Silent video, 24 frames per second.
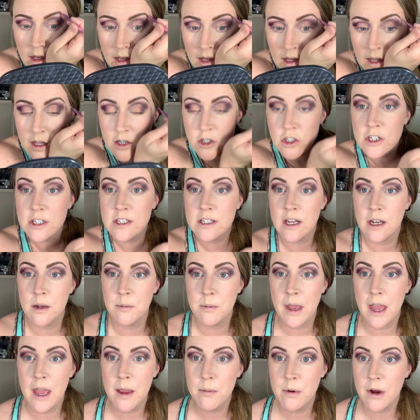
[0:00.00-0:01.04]
and she tinted
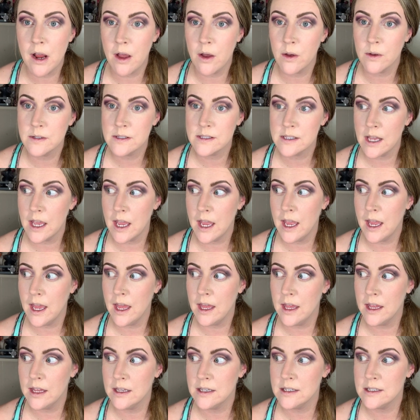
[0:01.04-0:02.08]
my eyebrows,
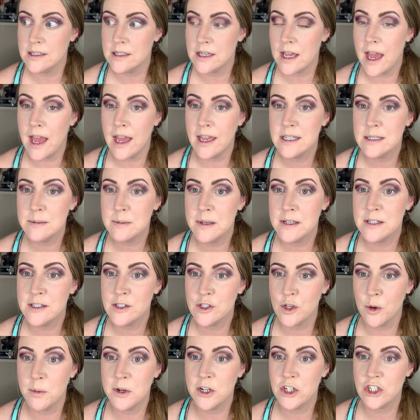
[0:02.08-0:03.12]
and I spend
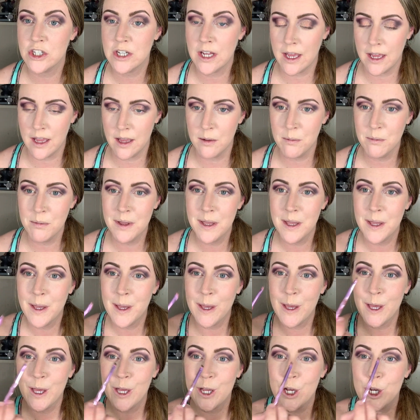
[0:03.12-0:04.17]
so much time
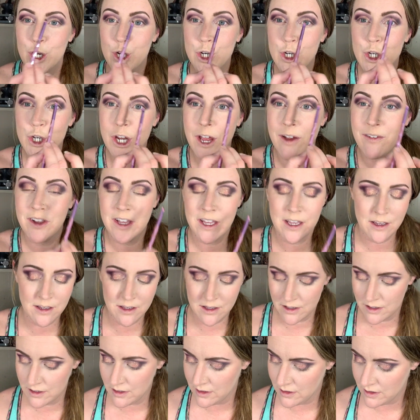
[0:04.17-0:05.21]
shoving